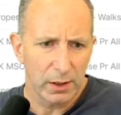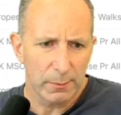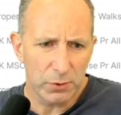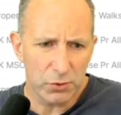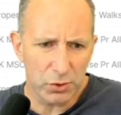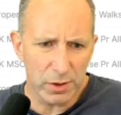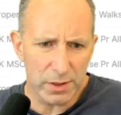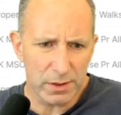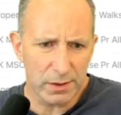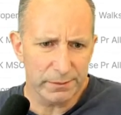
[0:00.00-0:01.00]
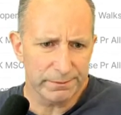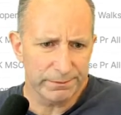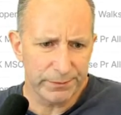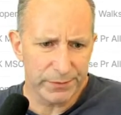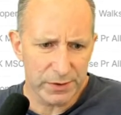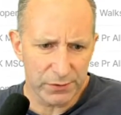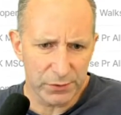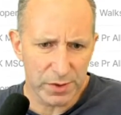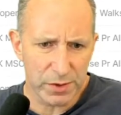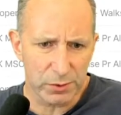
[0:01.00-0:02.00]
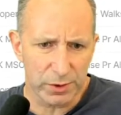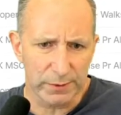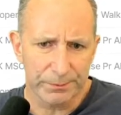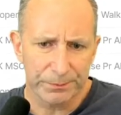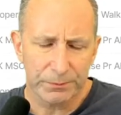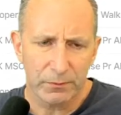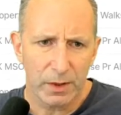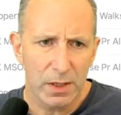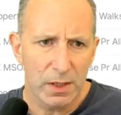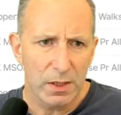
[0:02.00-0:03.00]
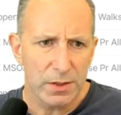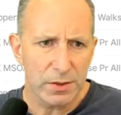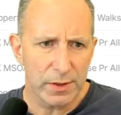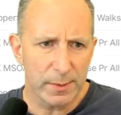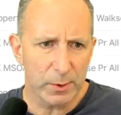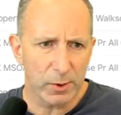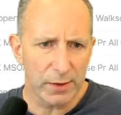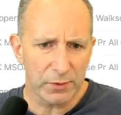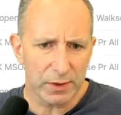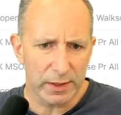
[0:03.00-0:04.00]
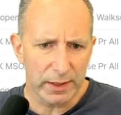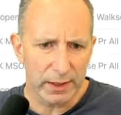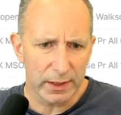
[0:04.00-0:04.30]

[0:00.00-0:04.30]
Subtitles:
But Droylesden, different story. So demographically,